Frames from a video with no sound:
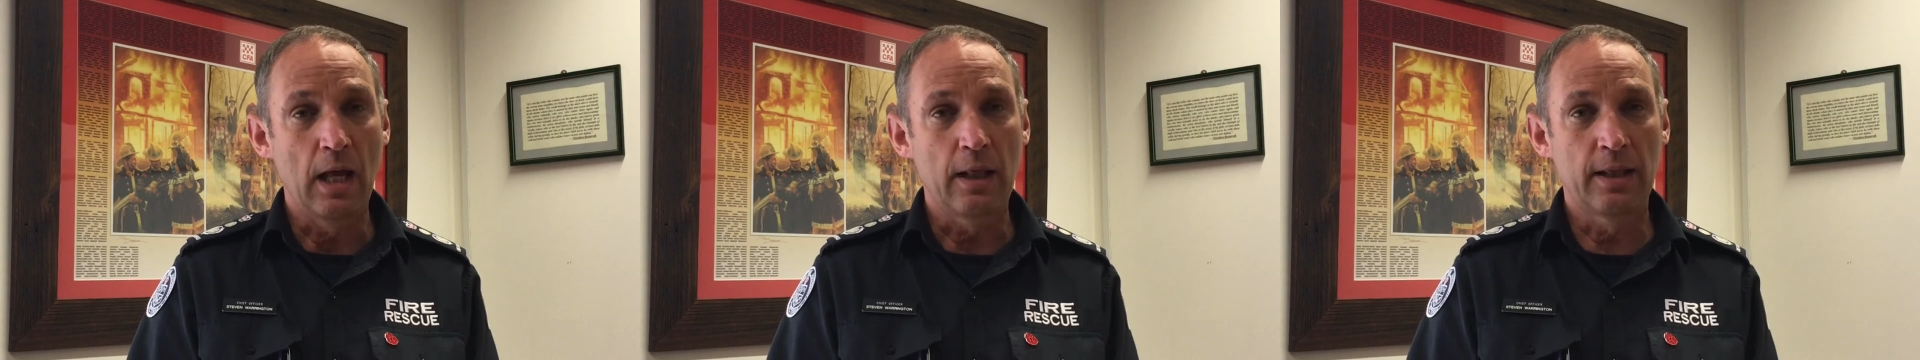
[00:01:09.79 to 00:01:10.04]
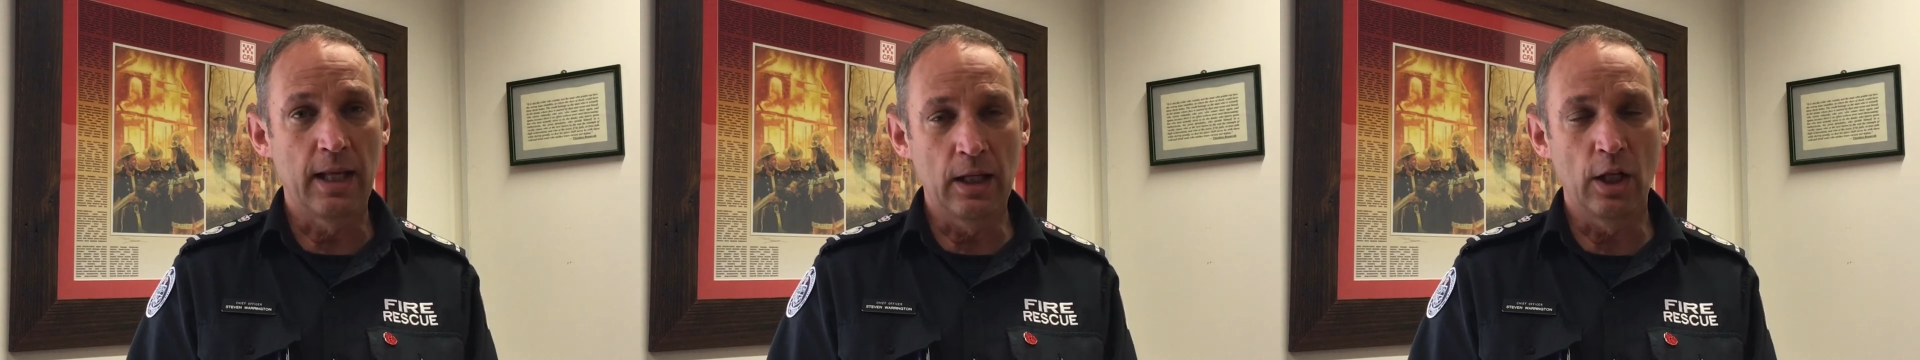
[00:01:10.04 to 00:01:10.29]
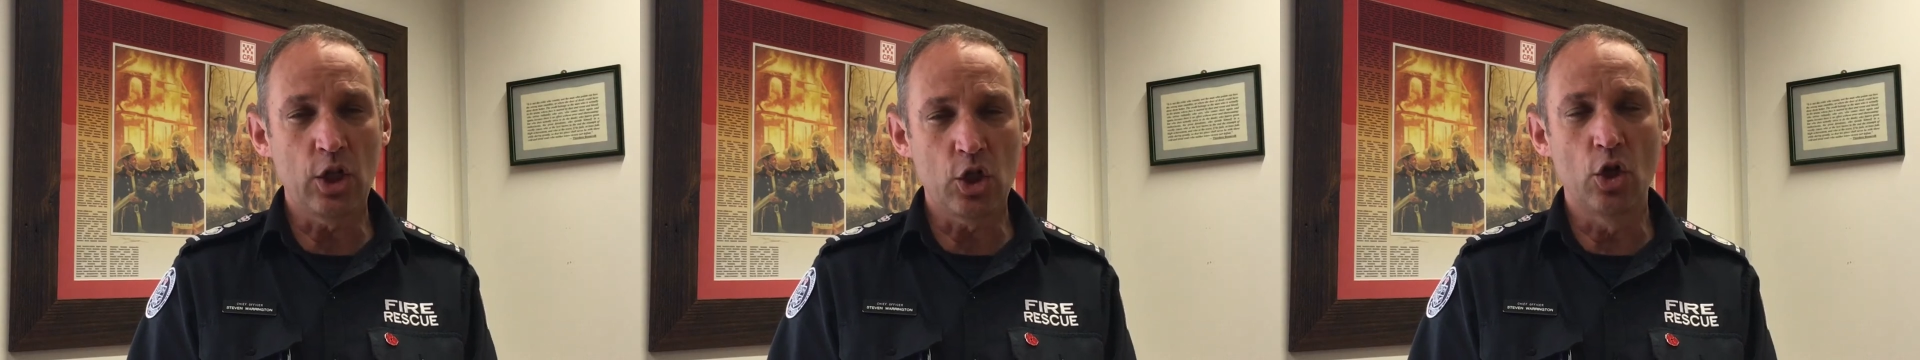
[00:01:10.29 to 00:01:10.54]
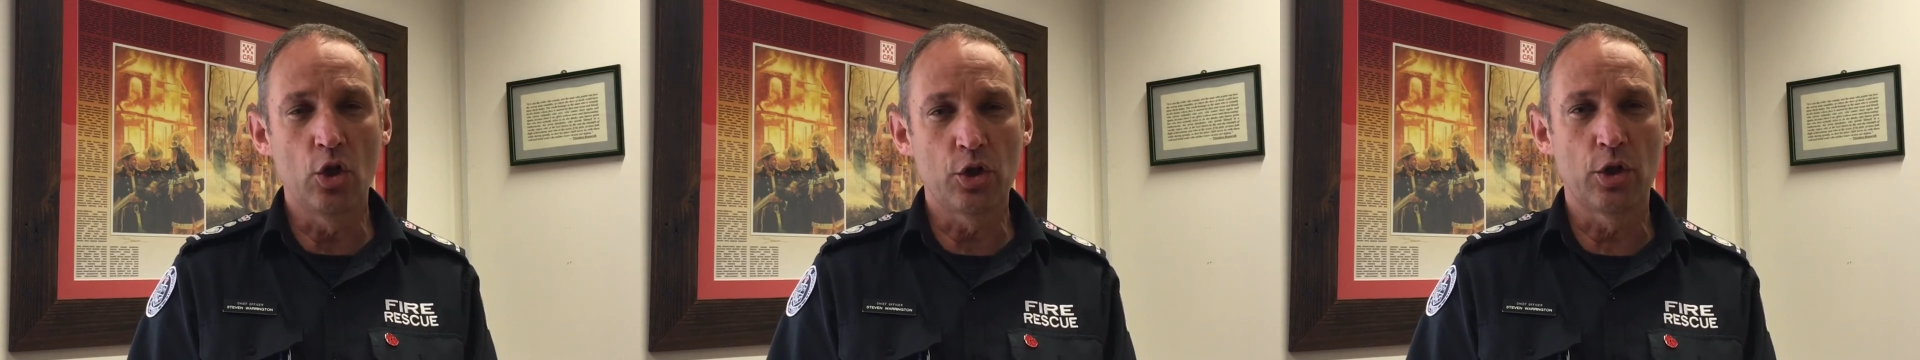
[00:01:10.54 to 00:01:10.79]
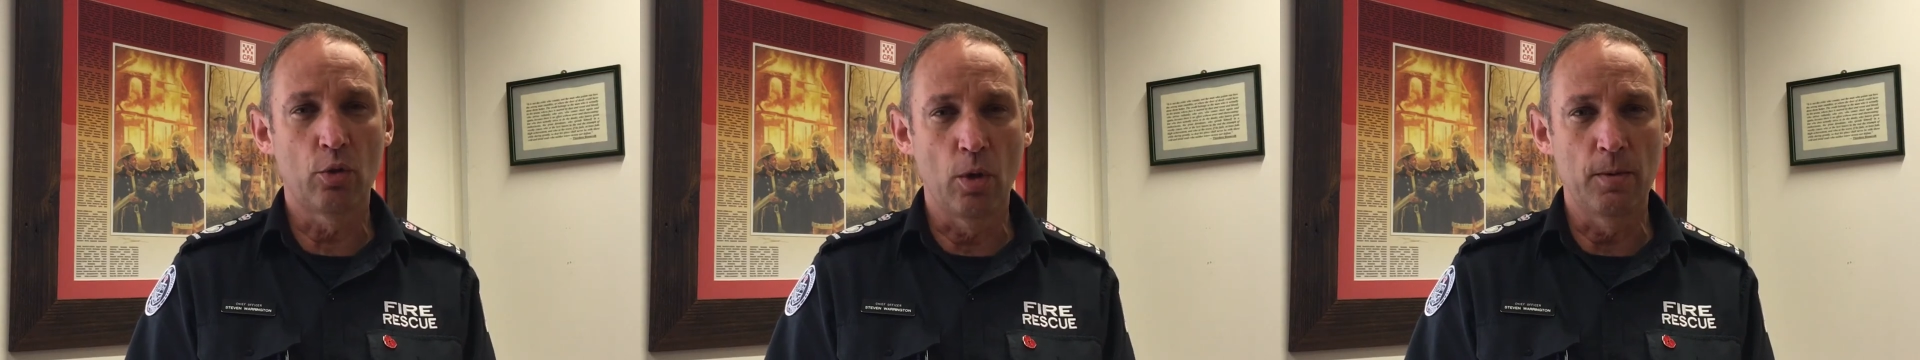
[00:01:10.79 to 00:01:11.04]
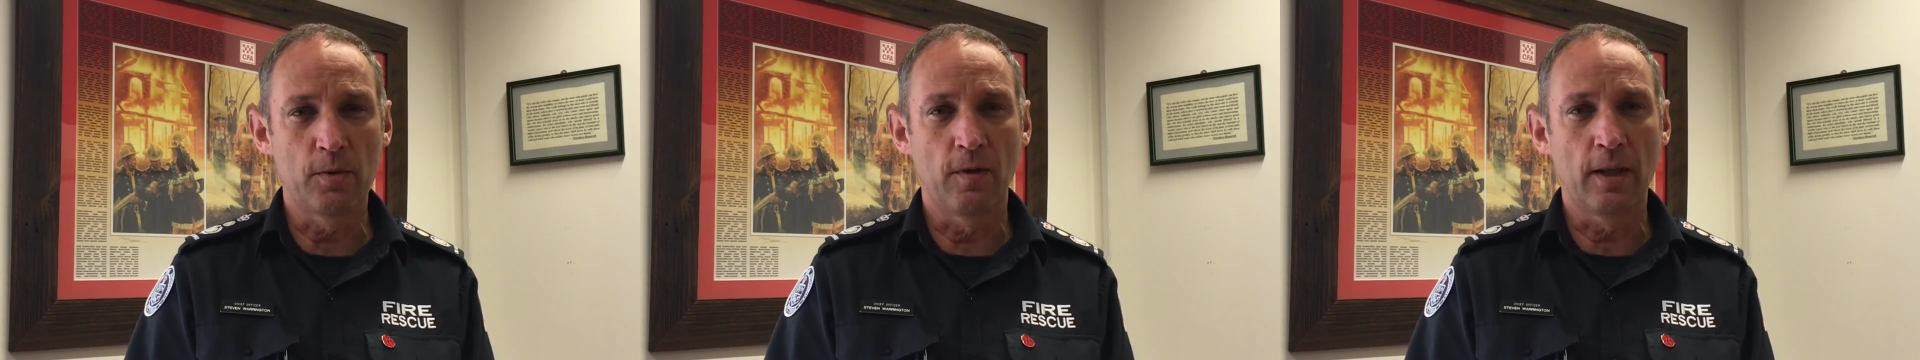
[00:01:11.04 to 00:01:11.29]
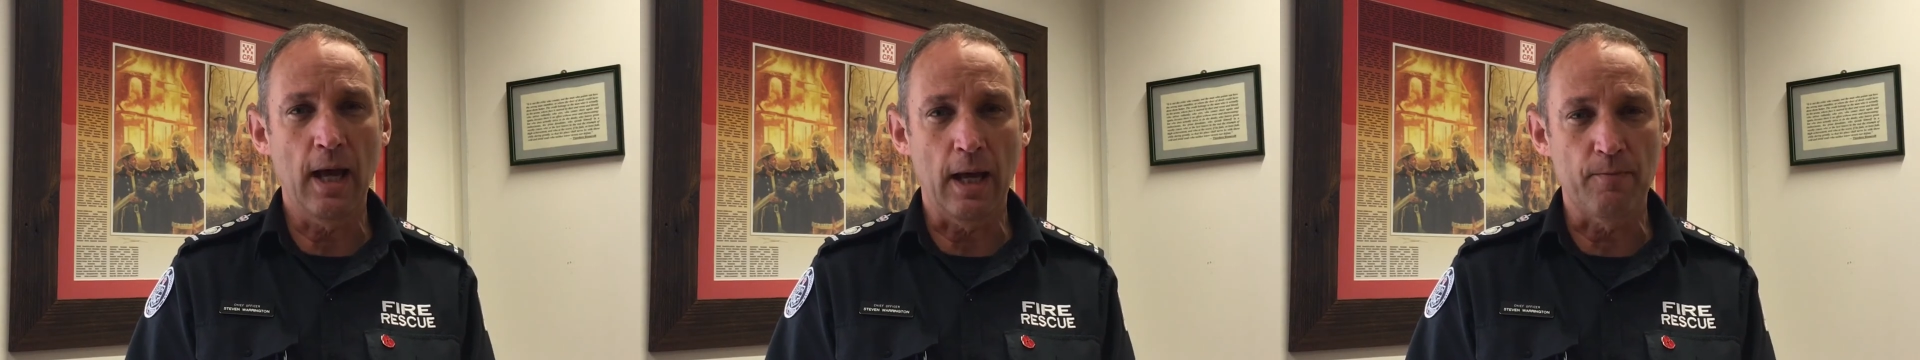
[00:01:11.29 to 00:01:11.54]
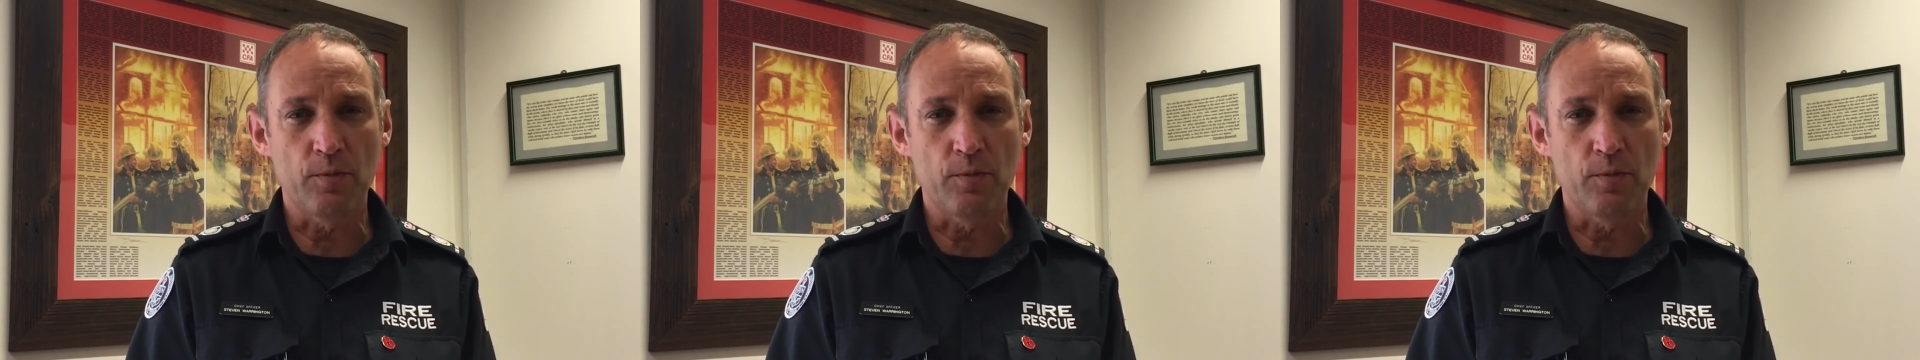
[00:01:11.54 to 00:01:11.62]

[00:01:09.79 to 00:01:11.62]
then let's use the groups for that.